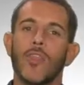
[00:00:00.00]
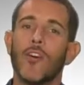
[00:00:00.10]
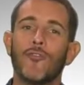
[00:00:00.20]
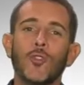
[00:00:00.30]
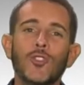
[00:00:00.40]

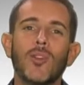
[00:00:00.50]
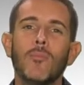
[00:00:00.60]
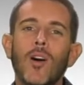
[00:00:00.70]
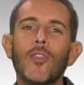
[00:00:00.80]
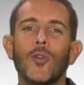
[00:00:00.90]
The future
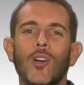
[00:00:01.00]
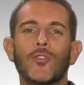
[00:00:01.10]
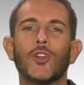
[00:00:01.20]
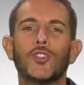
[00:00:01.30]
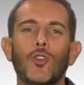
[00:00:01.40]
mother of
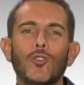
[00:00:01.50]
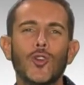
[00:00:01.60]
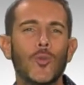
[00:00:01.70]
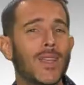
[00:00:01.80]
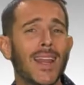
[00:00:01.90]
your
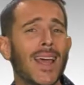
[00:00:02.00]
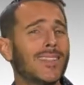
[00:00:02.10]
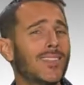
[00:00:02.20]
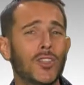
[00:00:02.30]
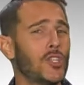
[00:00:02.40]
children
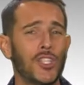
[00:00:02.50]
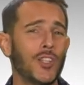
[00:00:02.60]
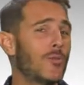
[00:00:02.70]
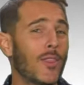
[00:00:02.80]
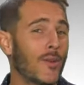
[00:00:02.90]
realizes
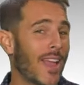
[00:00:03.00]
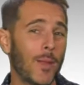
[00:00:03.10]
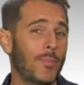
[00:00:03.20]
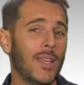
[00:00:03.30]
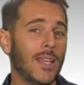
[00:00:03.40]
she'd rather
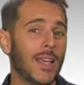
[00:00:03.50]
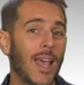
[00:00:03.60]
not be?